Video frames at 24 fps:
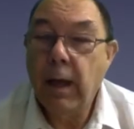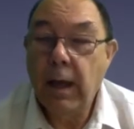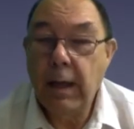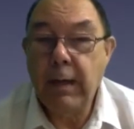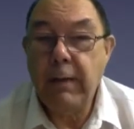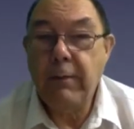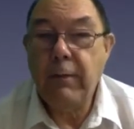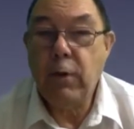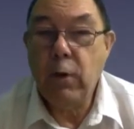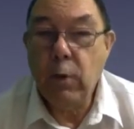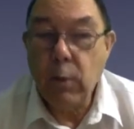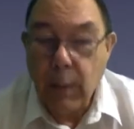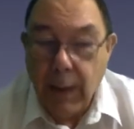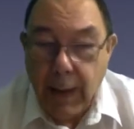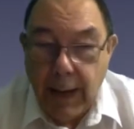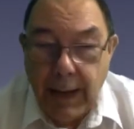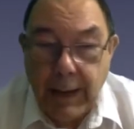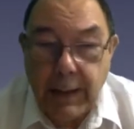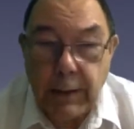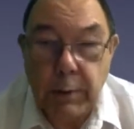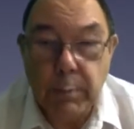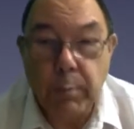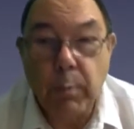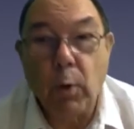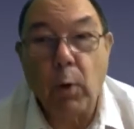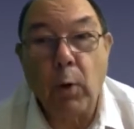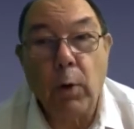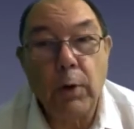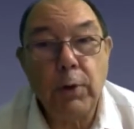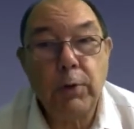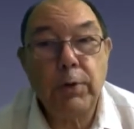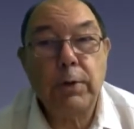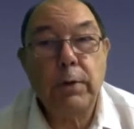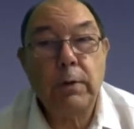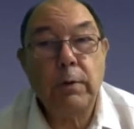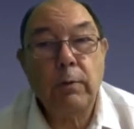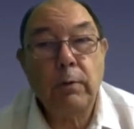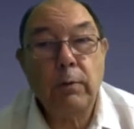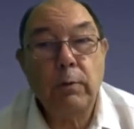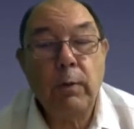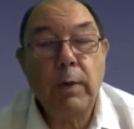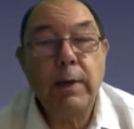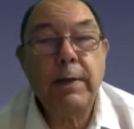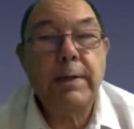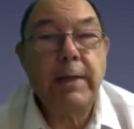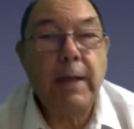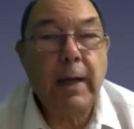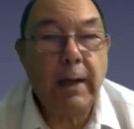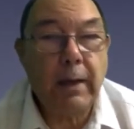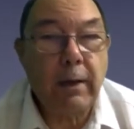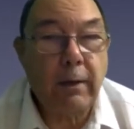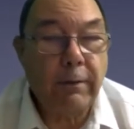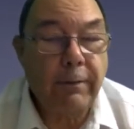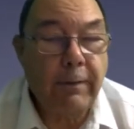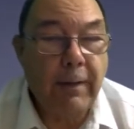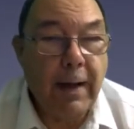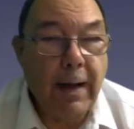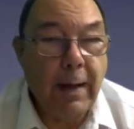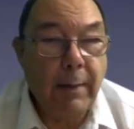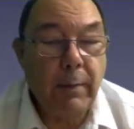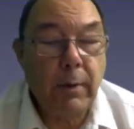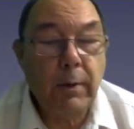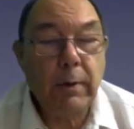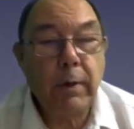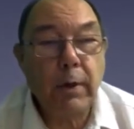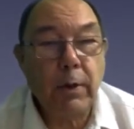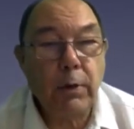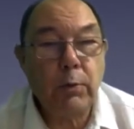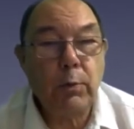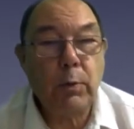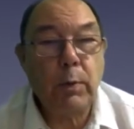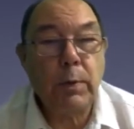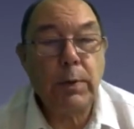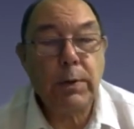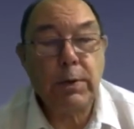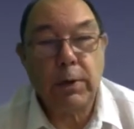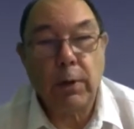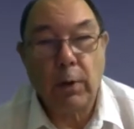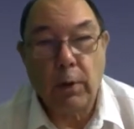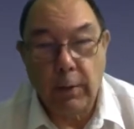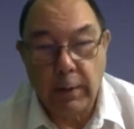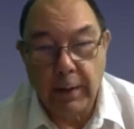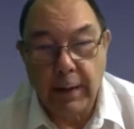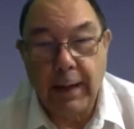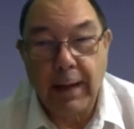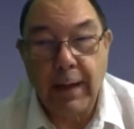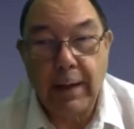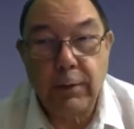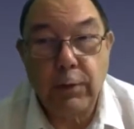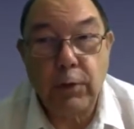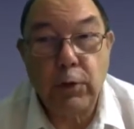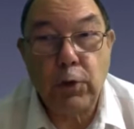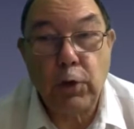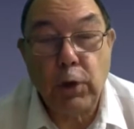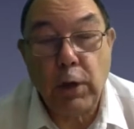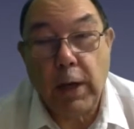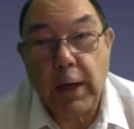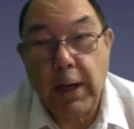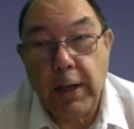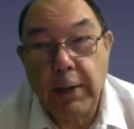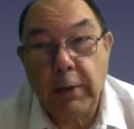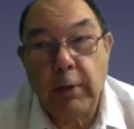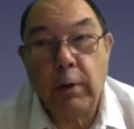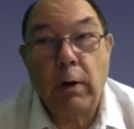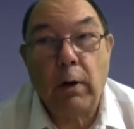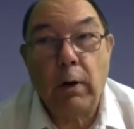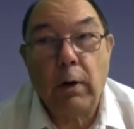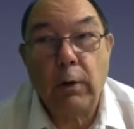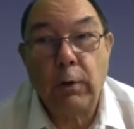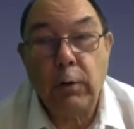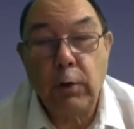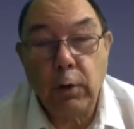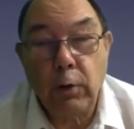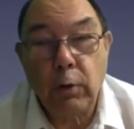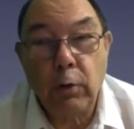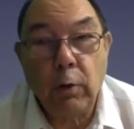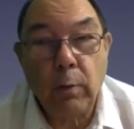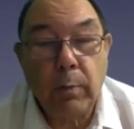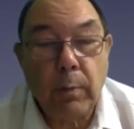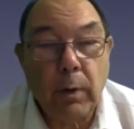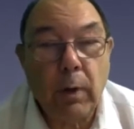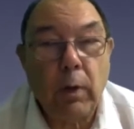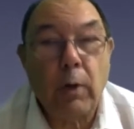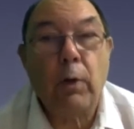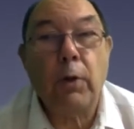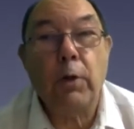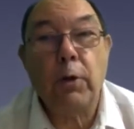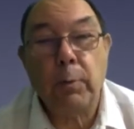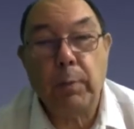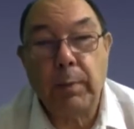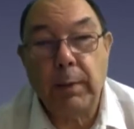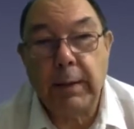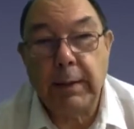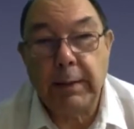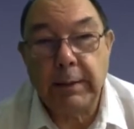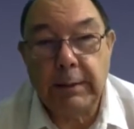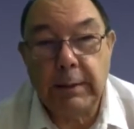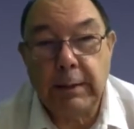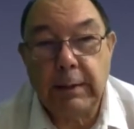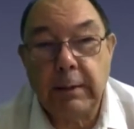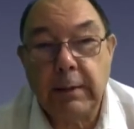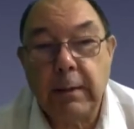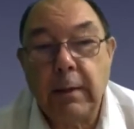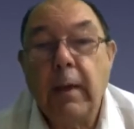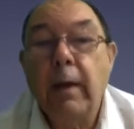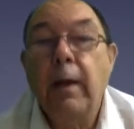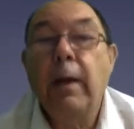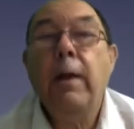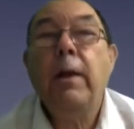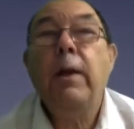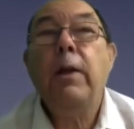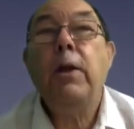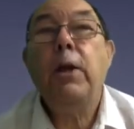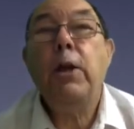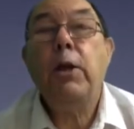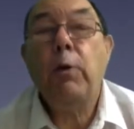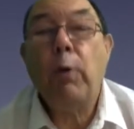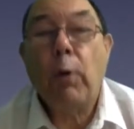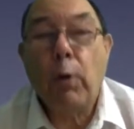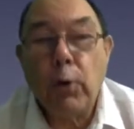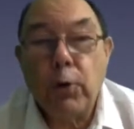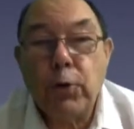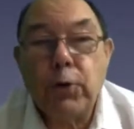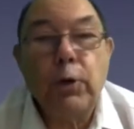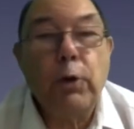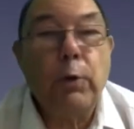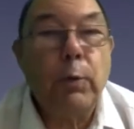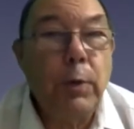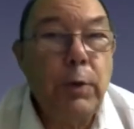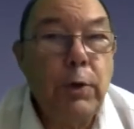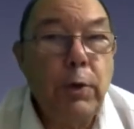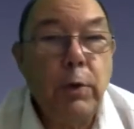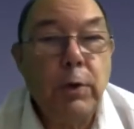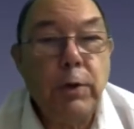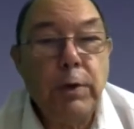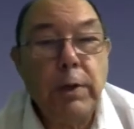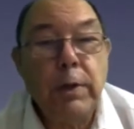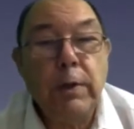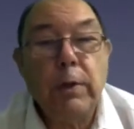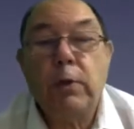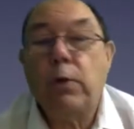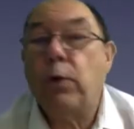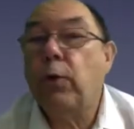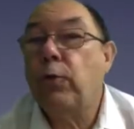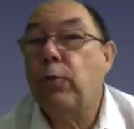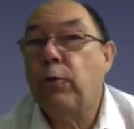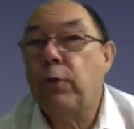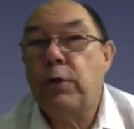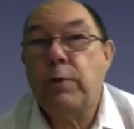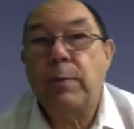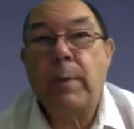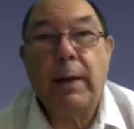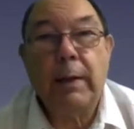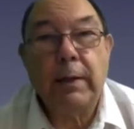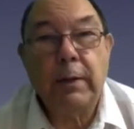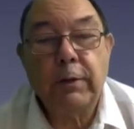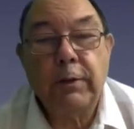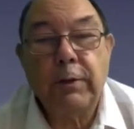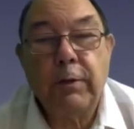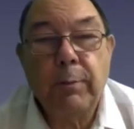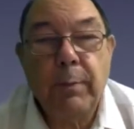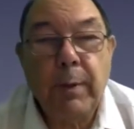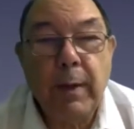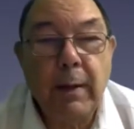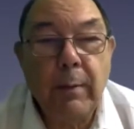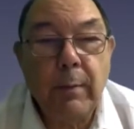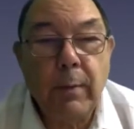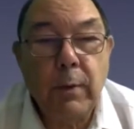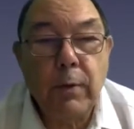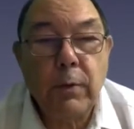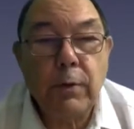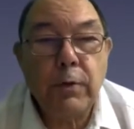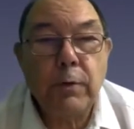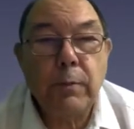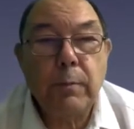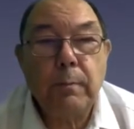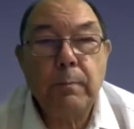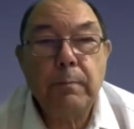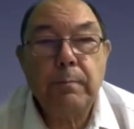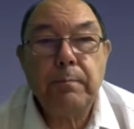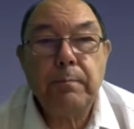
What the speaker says: And if you export recycled fibre, as we saw there, to China or Europe or other places, you're also reducing the country's balance of payments.